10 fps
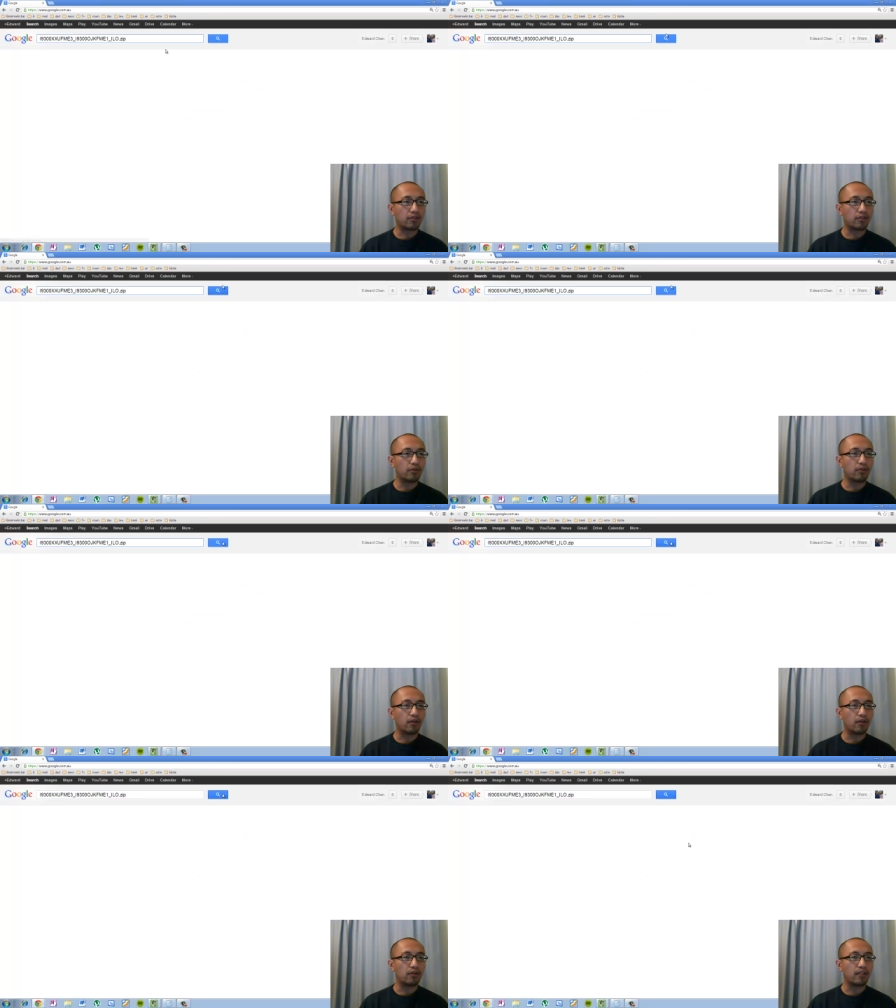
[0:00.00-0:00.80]

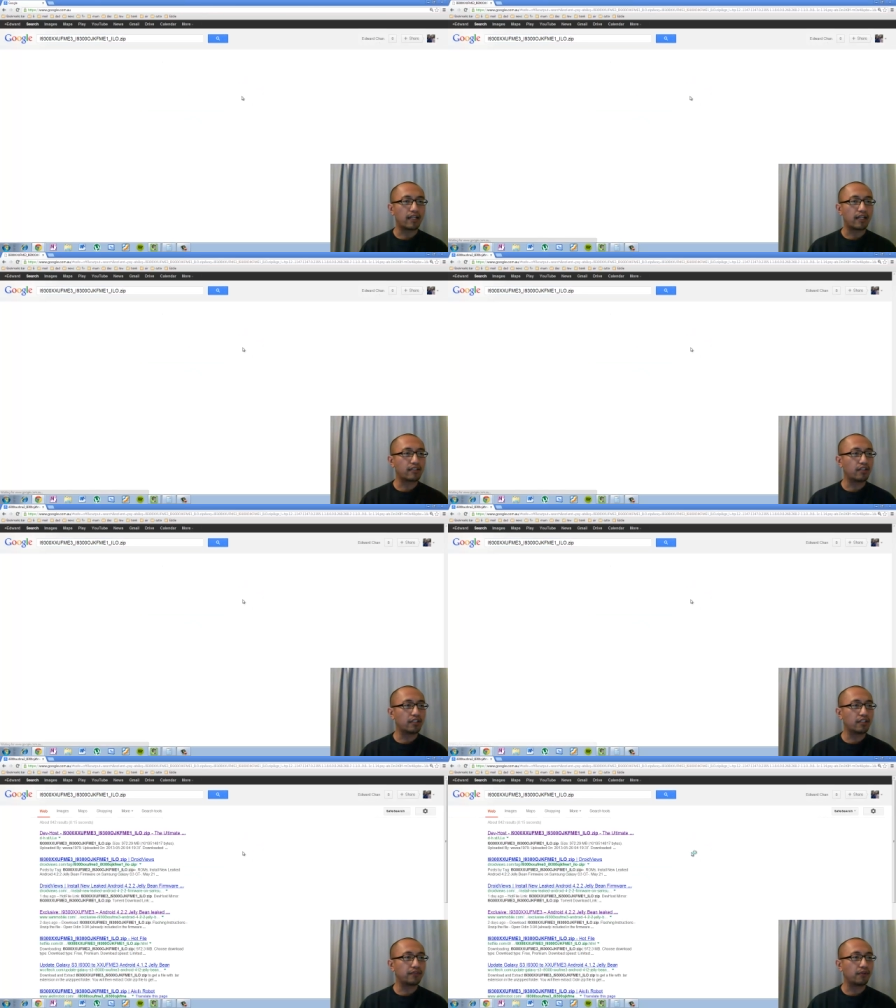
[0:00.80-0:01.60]
Google and I
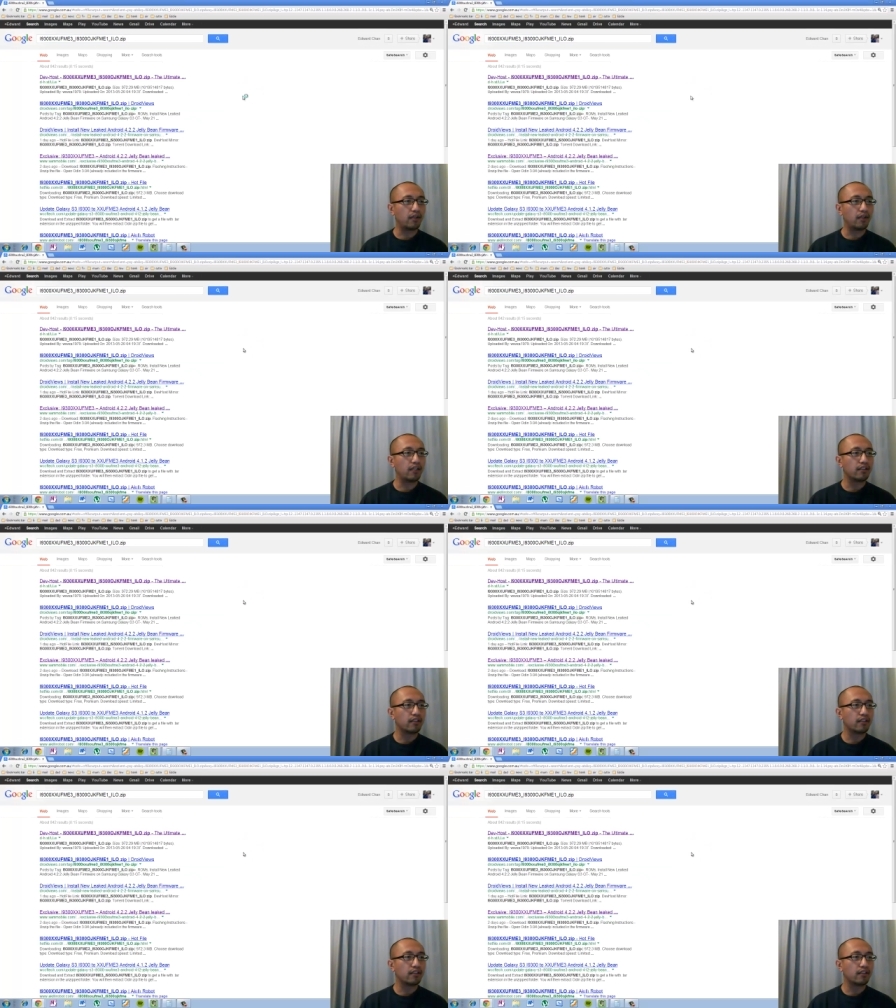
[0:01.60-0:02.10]
search for it,